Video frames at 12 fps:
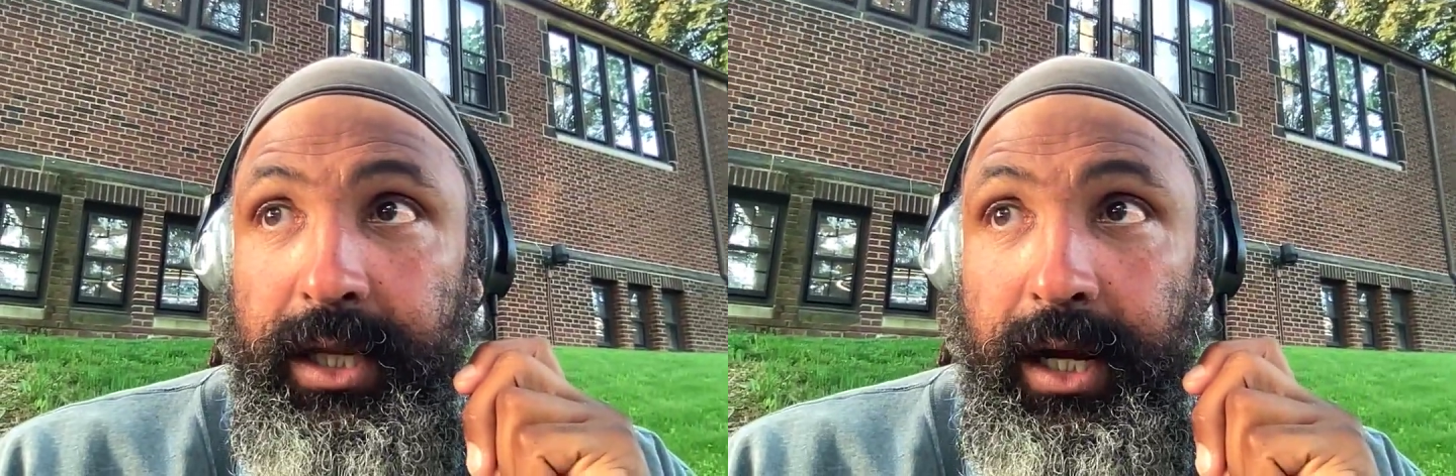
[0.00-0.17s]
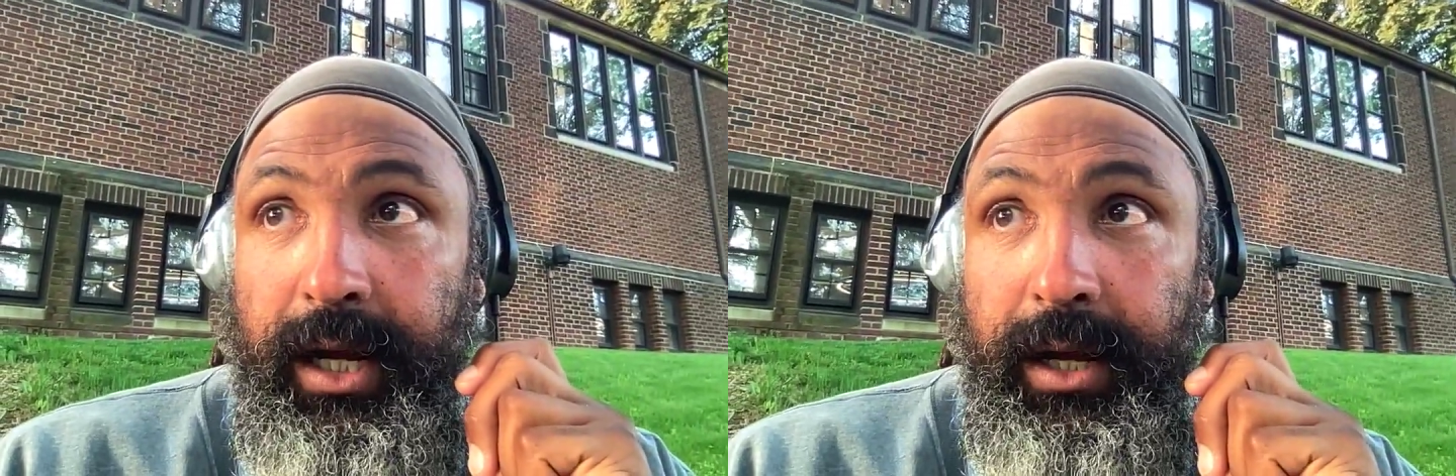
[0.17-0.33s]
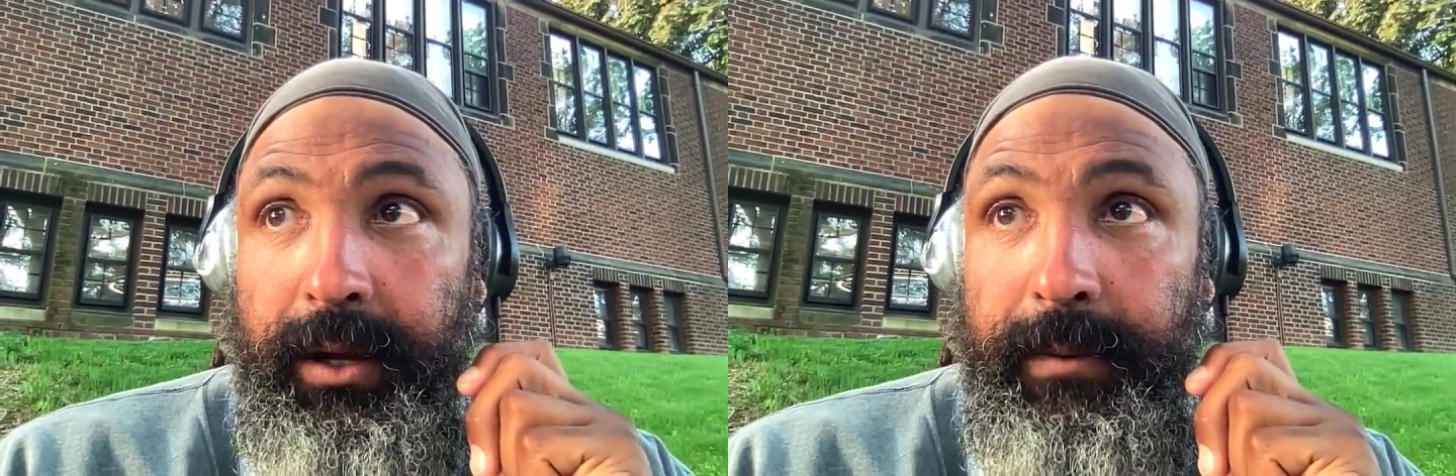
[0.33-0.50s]

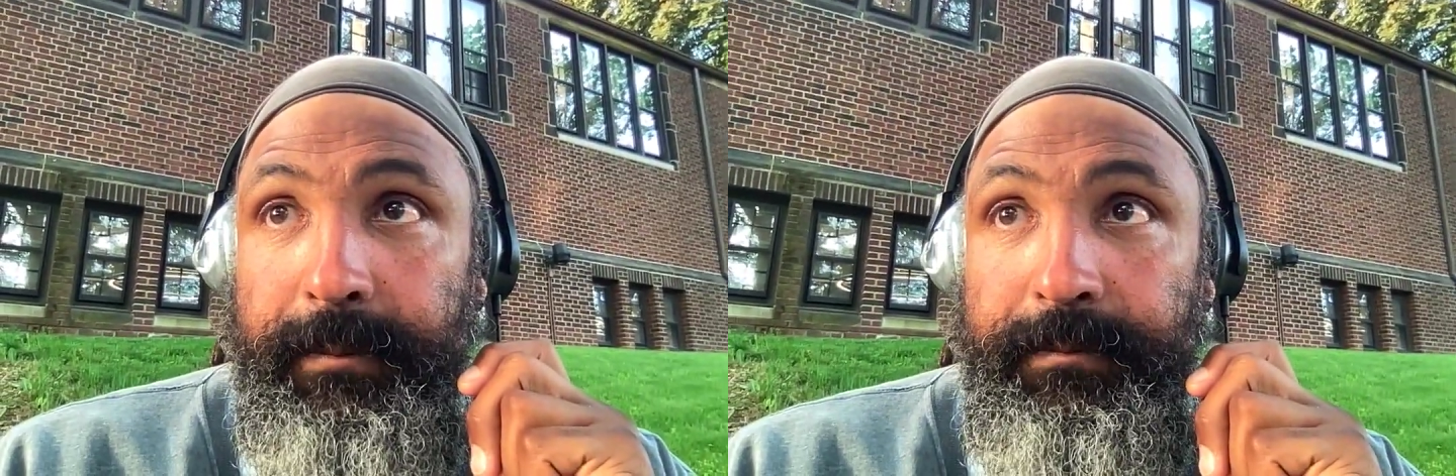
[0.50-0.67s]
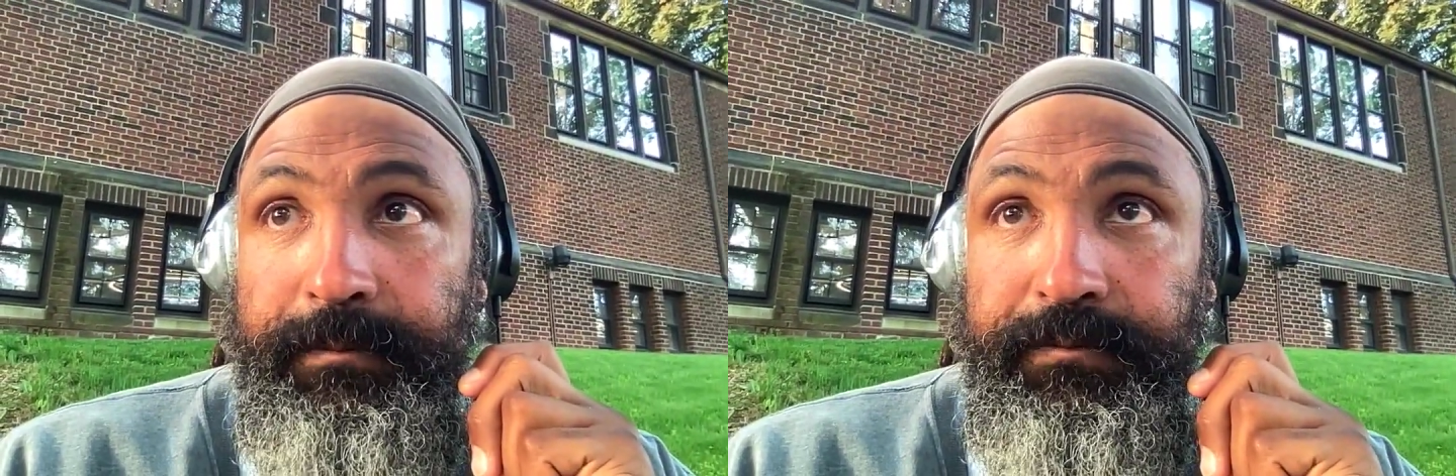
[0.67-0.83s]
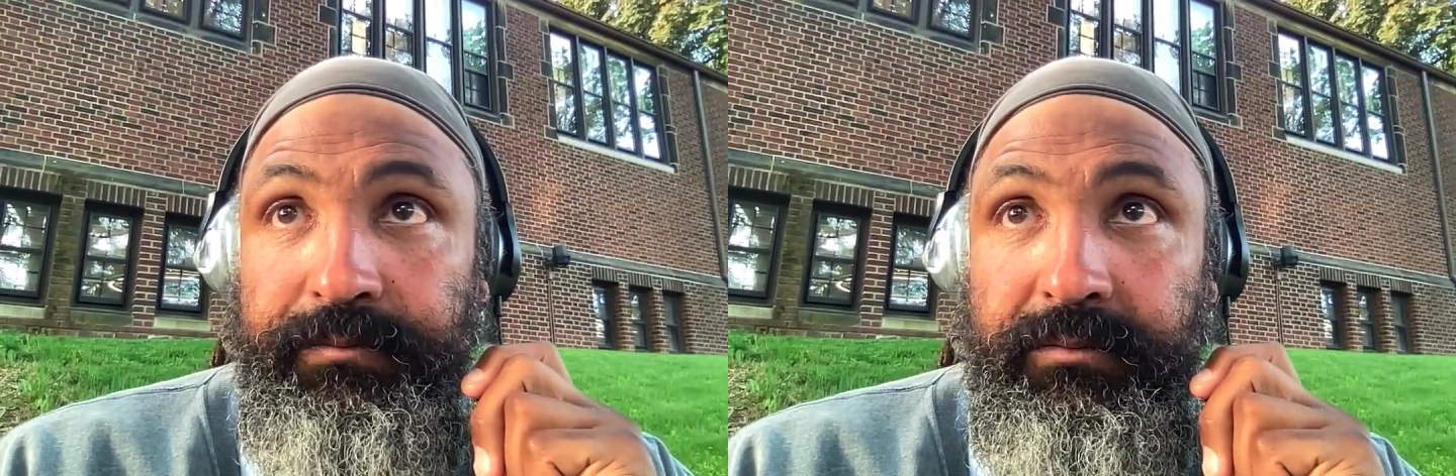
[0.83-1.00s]

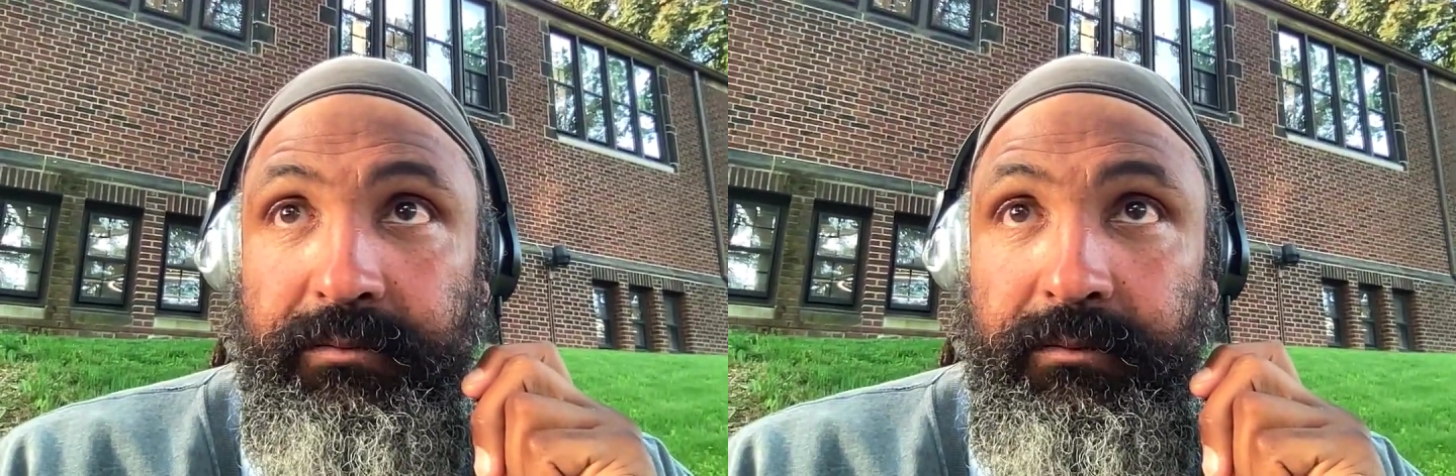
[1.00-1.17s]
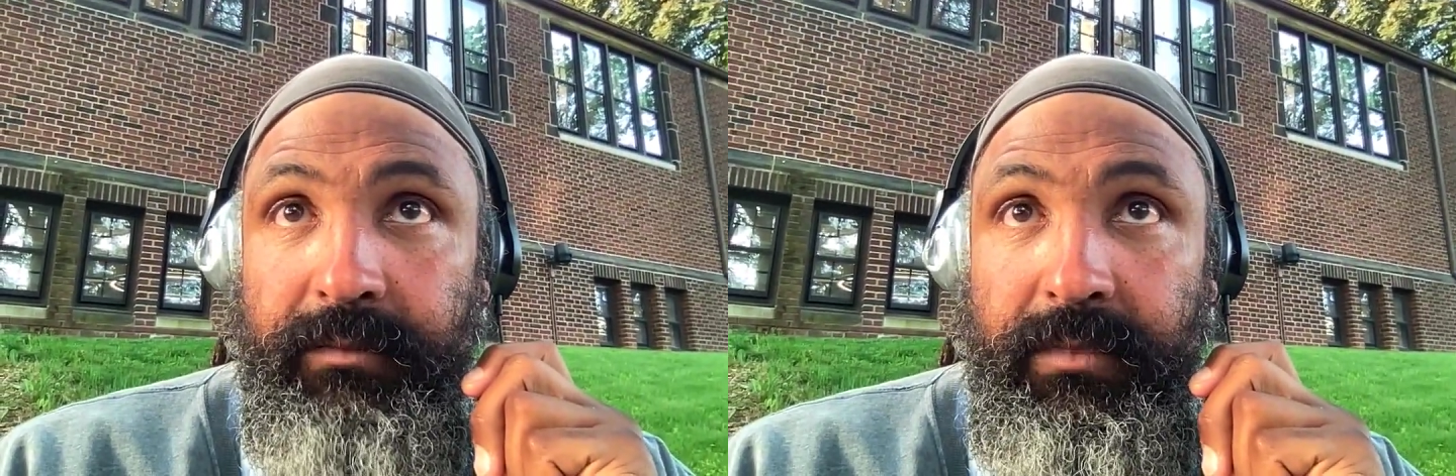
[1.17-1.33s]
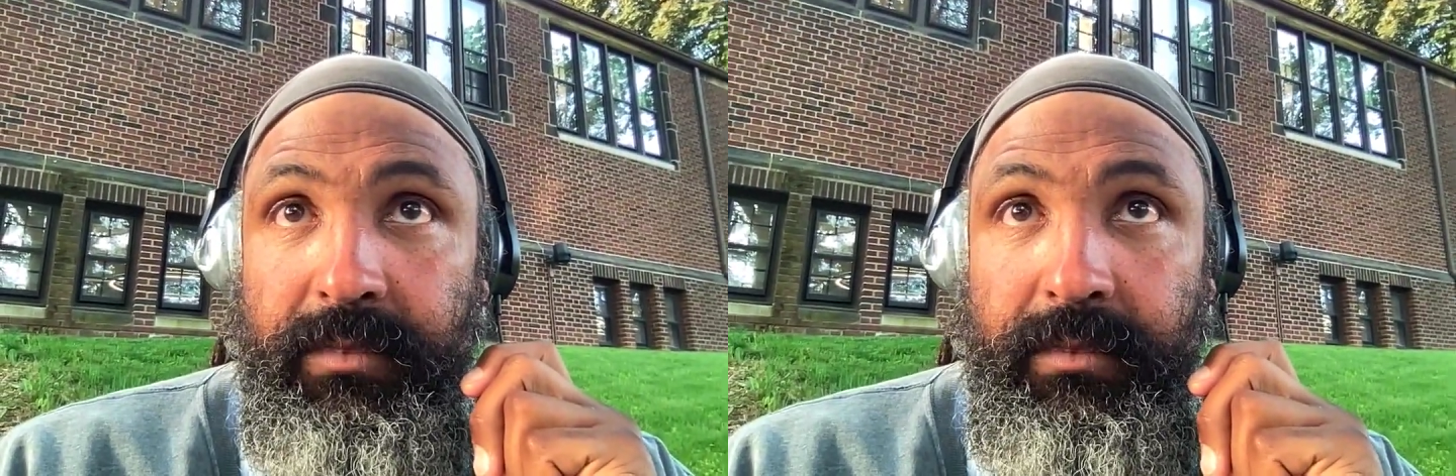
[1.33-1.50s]

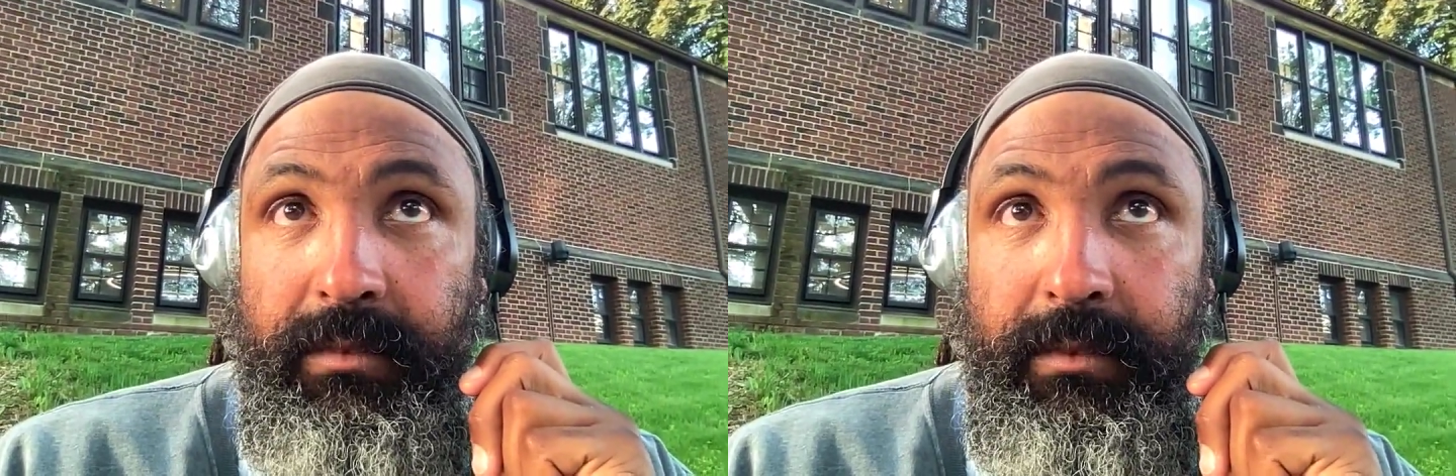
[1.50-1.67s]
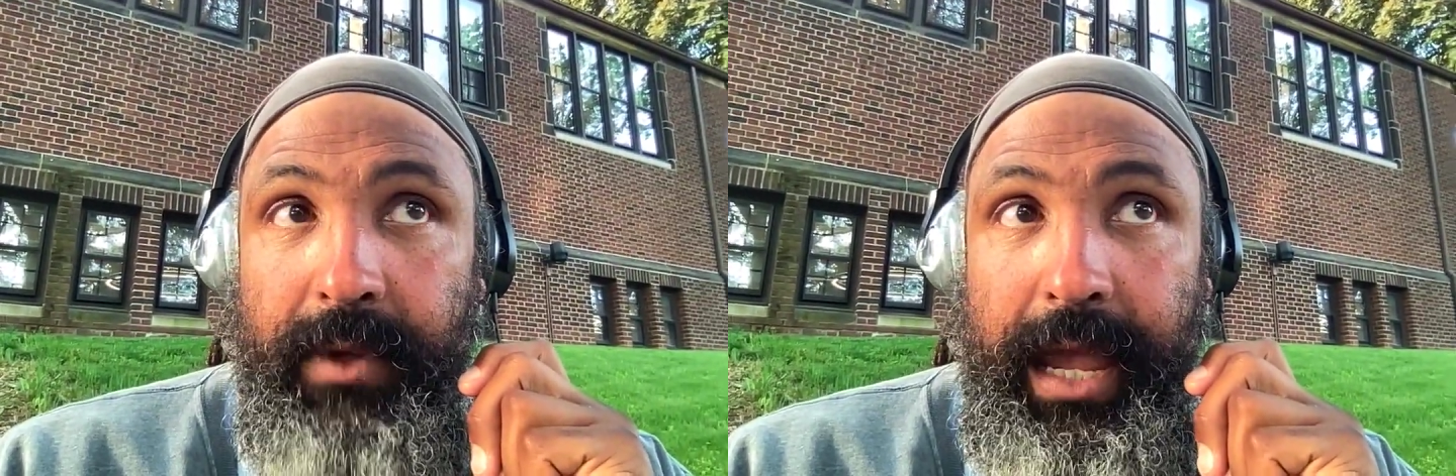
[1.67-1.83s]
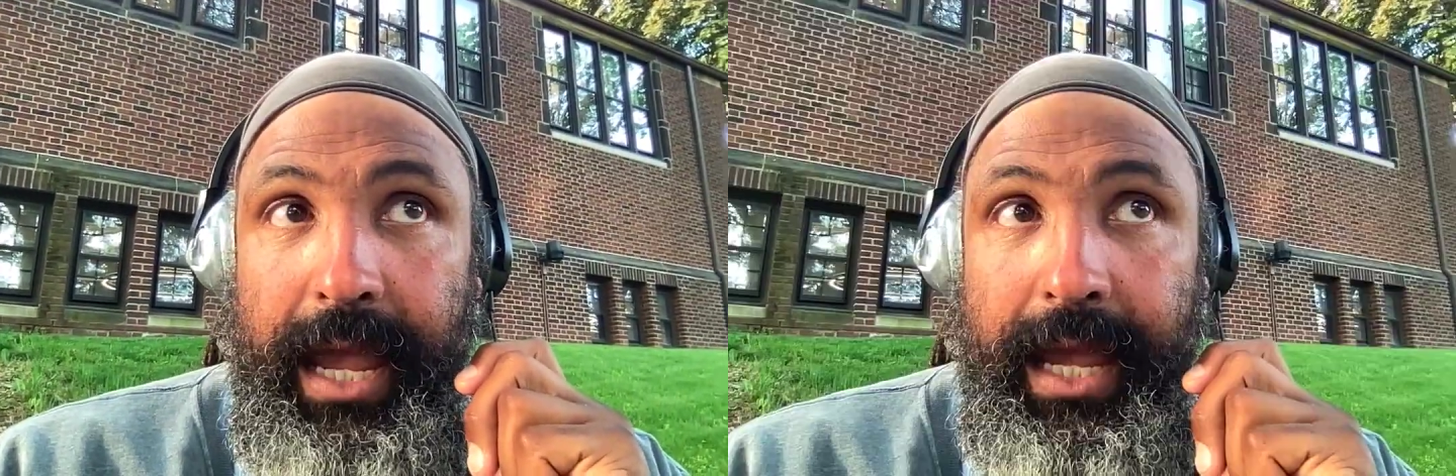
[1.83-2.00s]

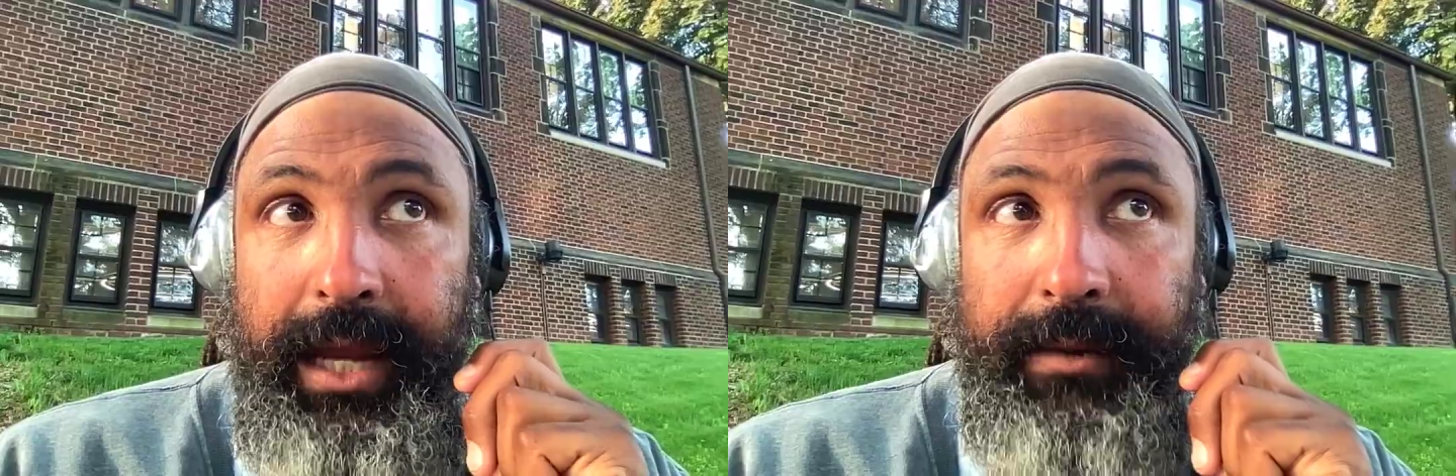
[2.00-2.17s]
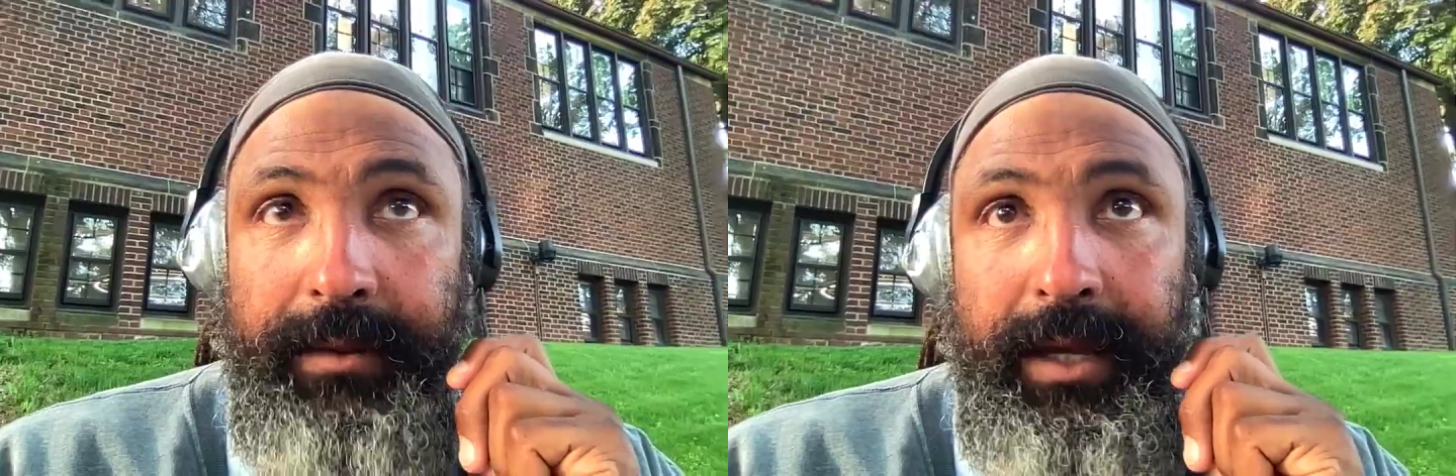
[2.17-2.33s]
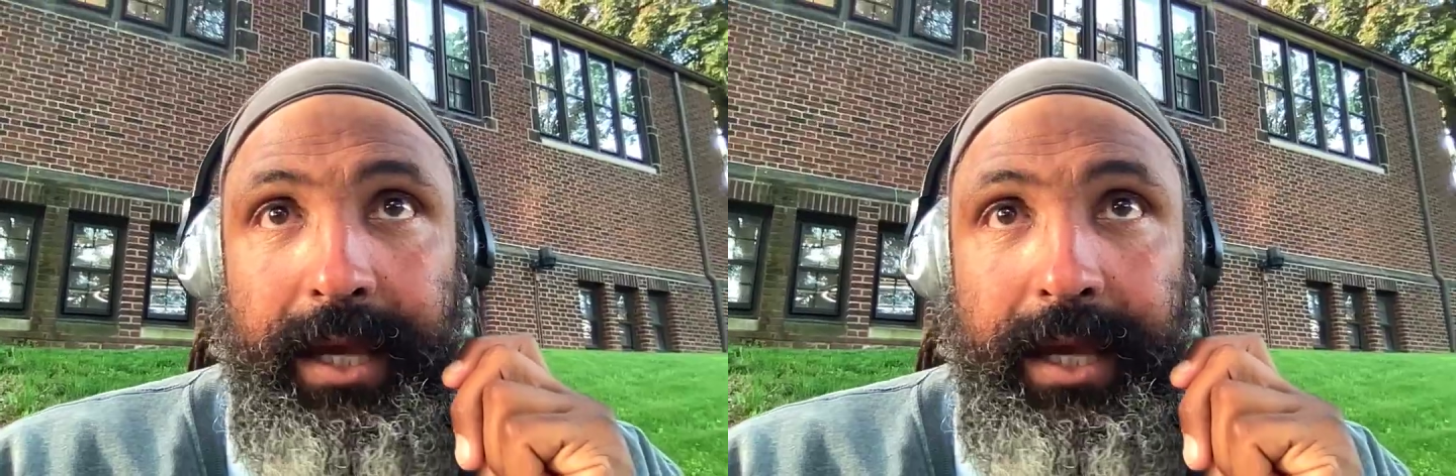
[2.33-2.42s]
and